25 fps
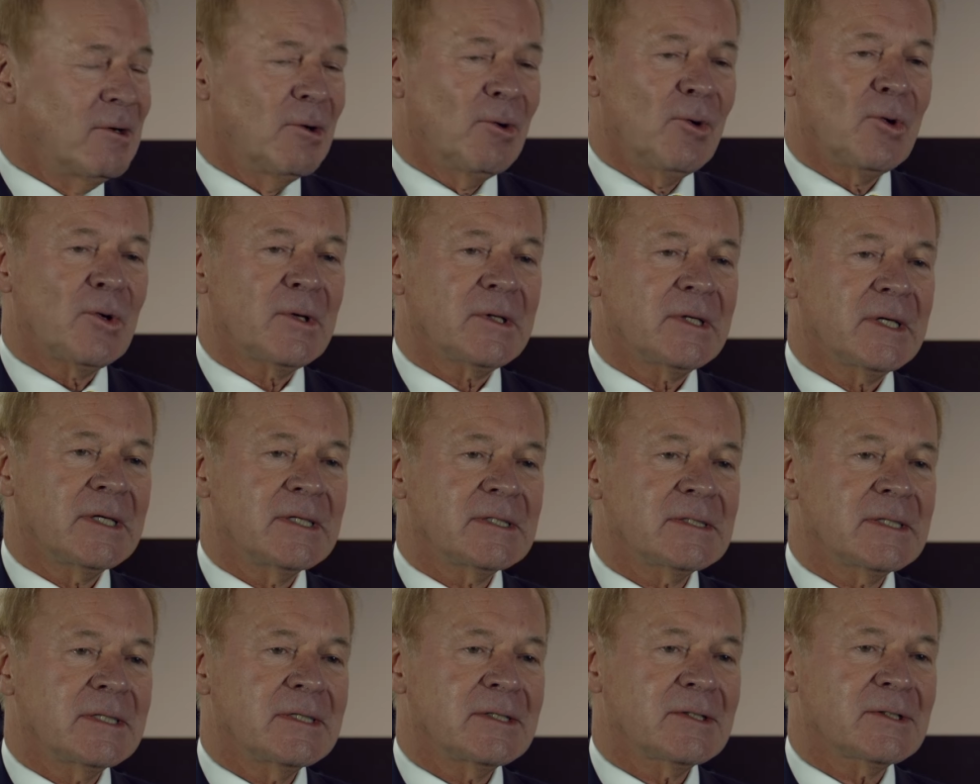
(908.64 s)

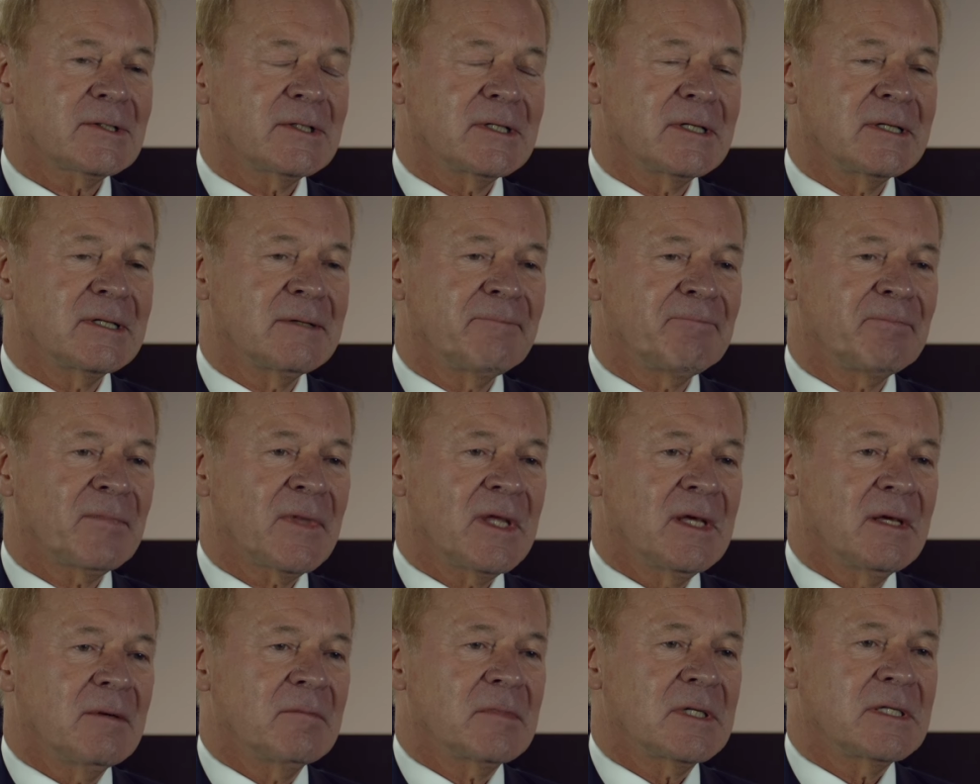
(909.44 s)
organization.
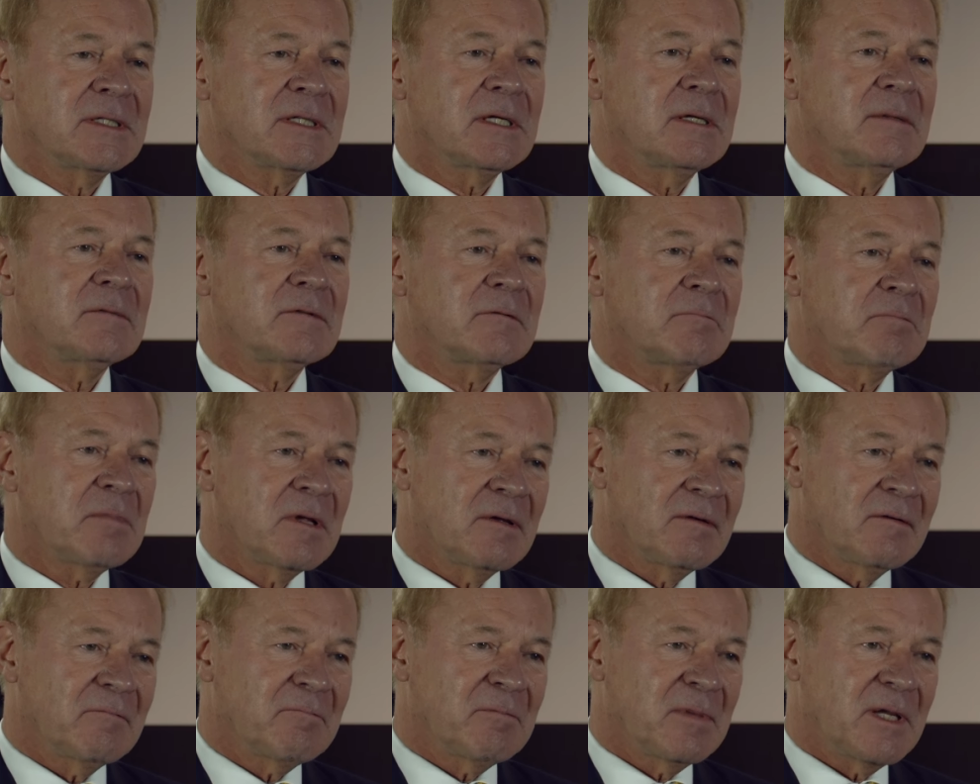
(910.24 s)
But in terms of
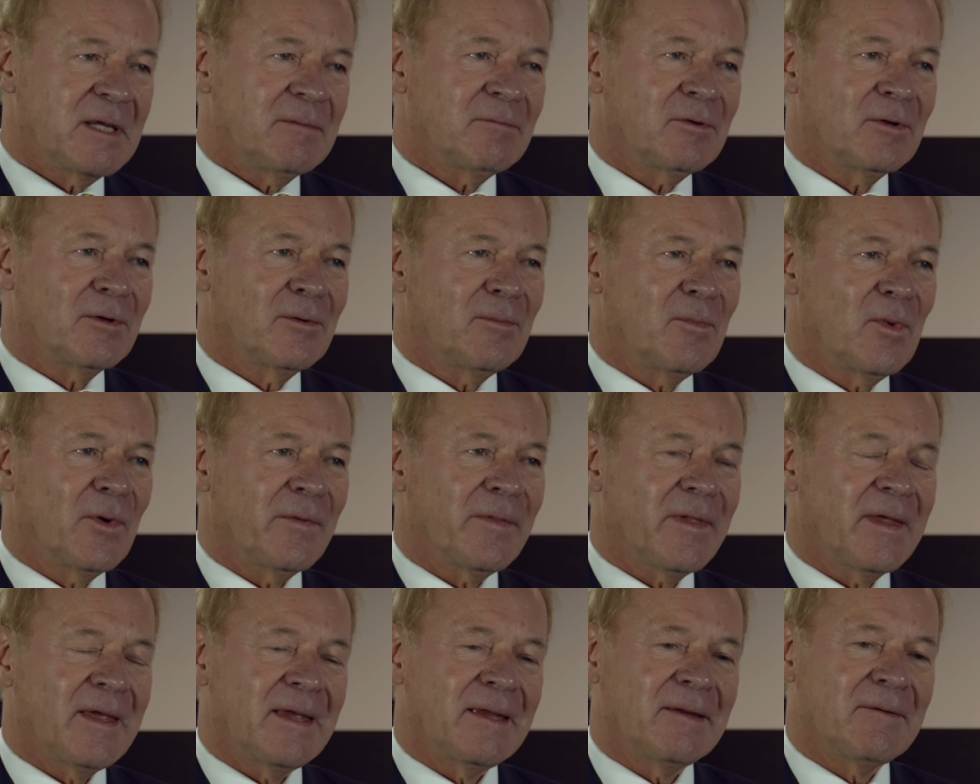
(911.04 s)
uh, people and
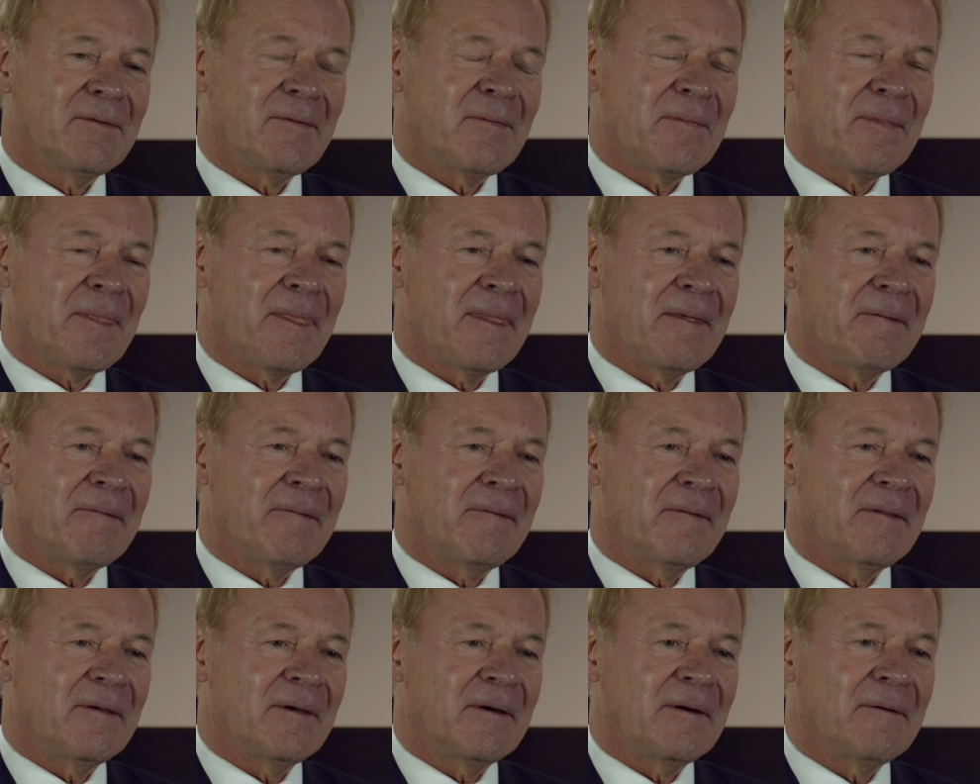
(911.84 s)
what they,
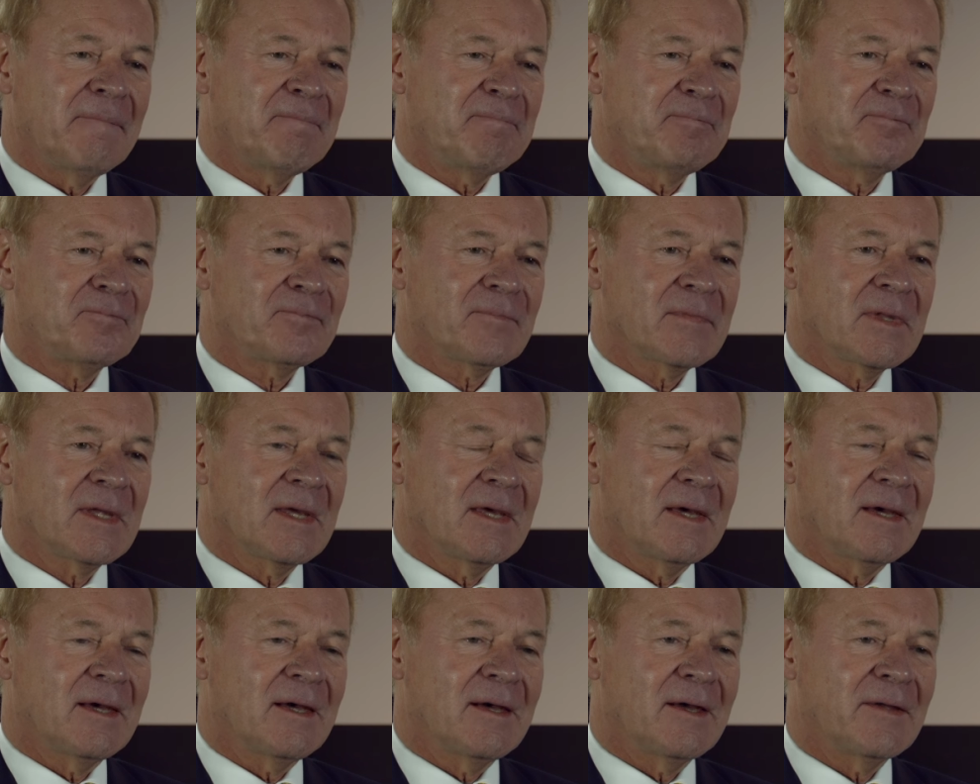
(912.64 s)
the,
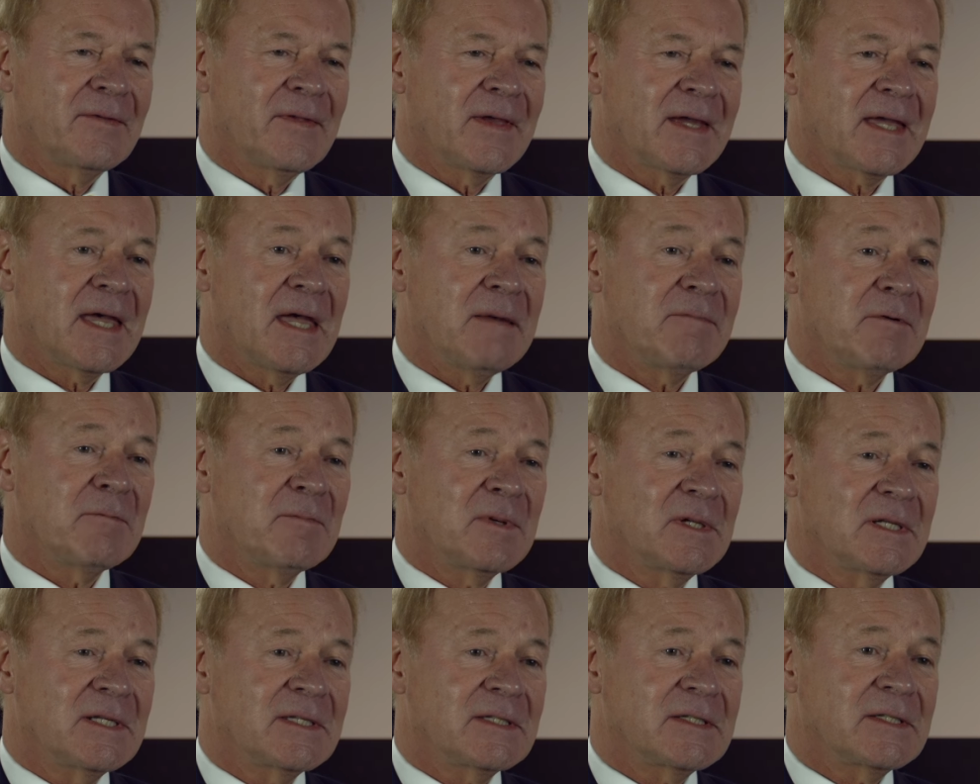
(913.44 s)
uh, their
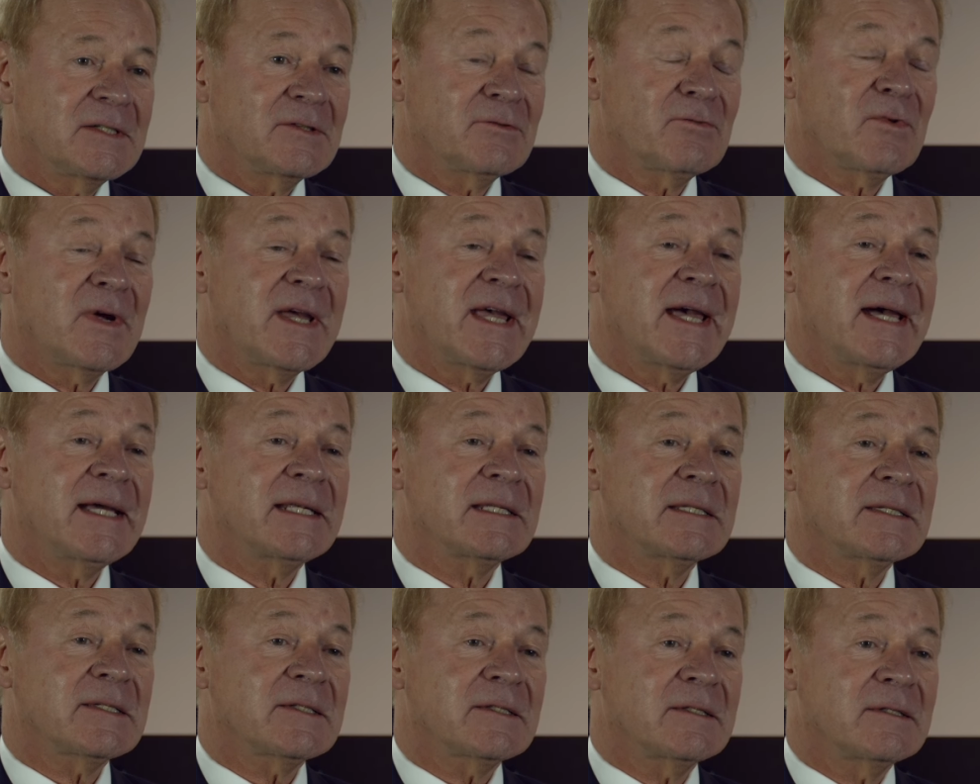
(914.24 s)
capabilities, Ray
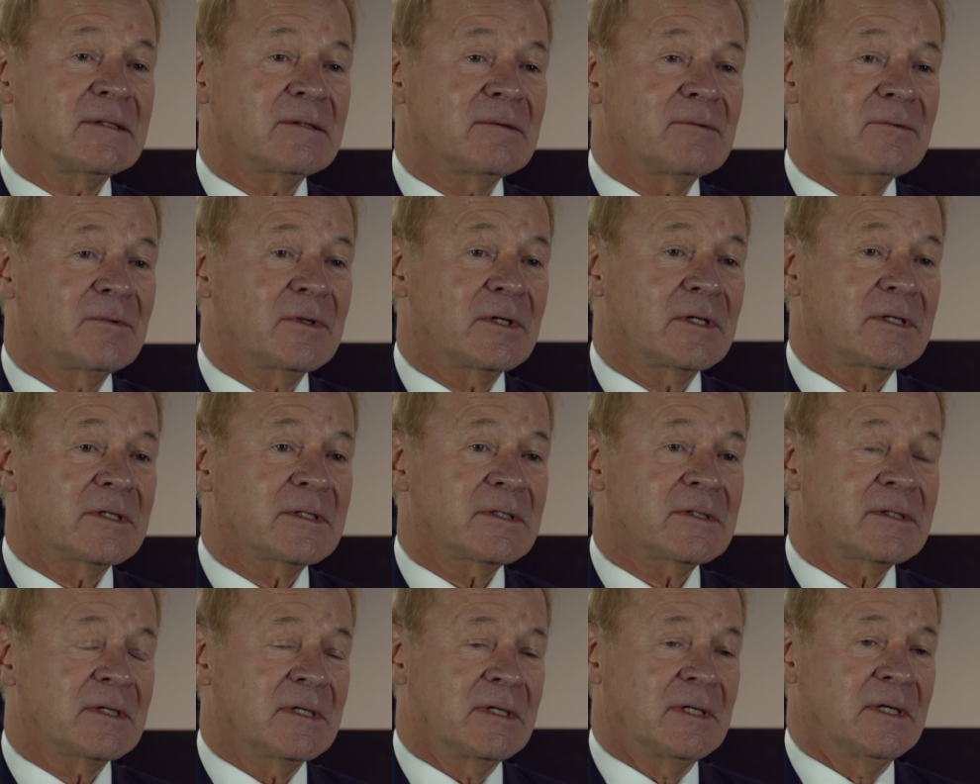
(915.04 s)
Anderson
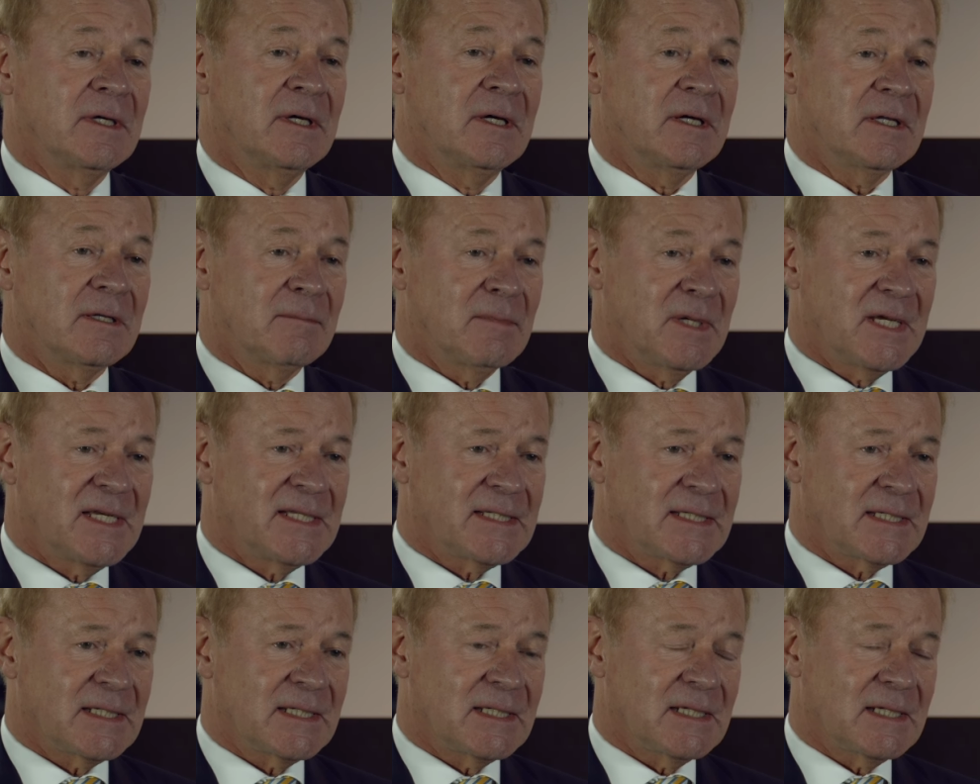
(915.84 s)
was an
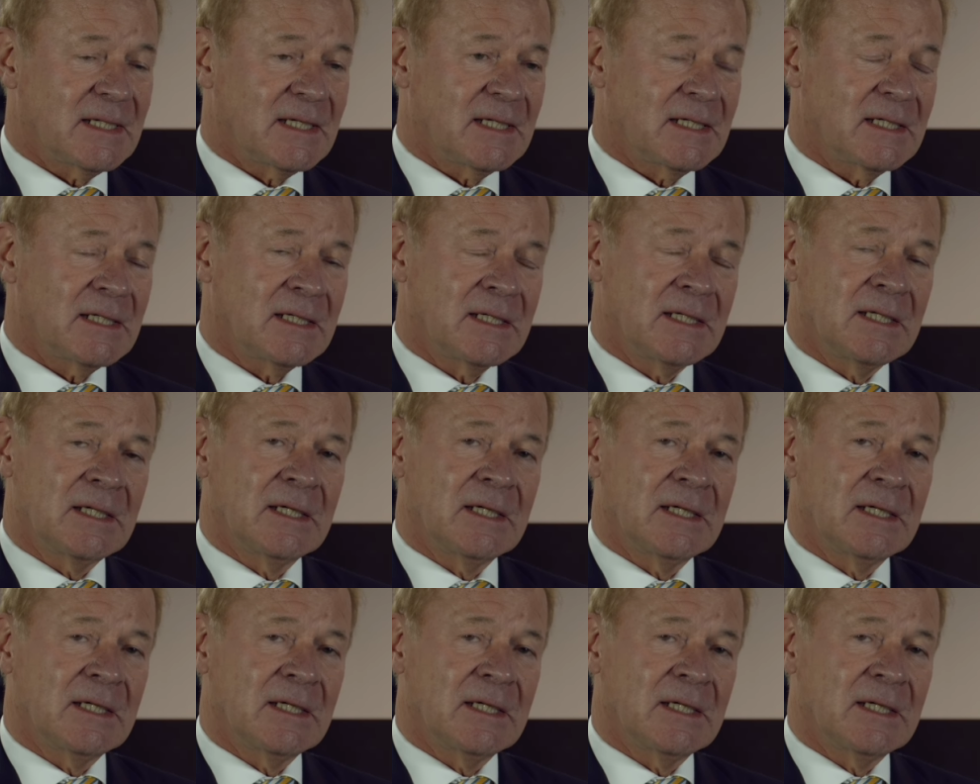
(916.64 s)
amazing guy.